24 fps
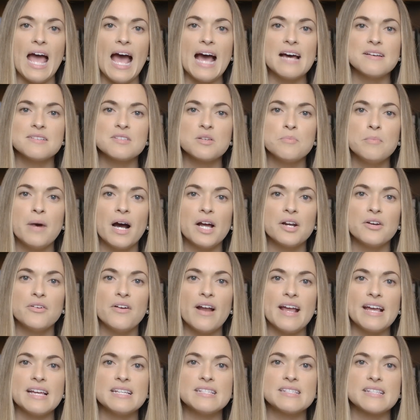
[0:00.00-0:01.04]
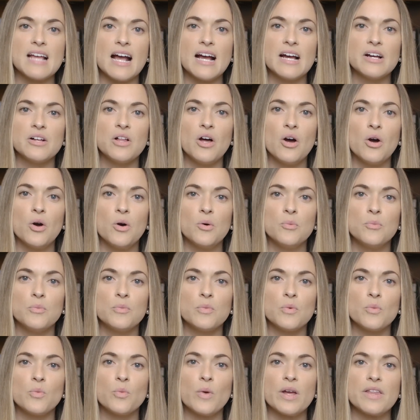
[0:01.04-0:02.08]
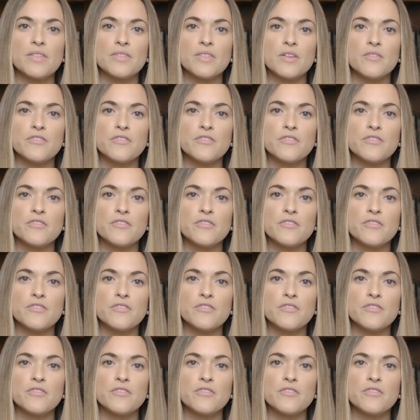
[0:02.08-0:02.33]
As a Monterey-style home with